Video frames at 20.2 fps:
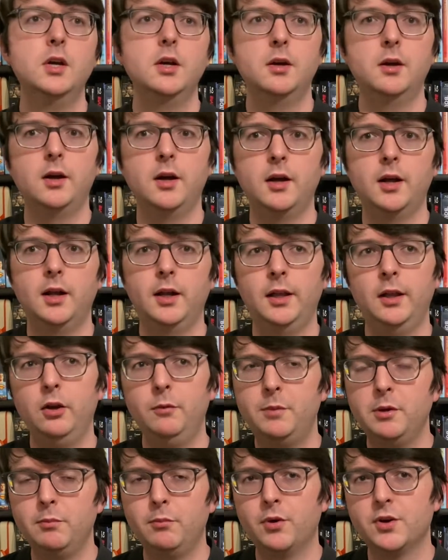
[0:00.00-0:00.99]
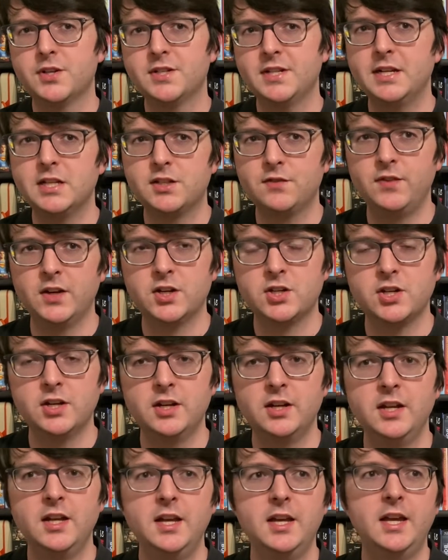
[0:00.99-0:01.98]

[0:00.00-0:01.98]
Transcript: a little bit more science fiction,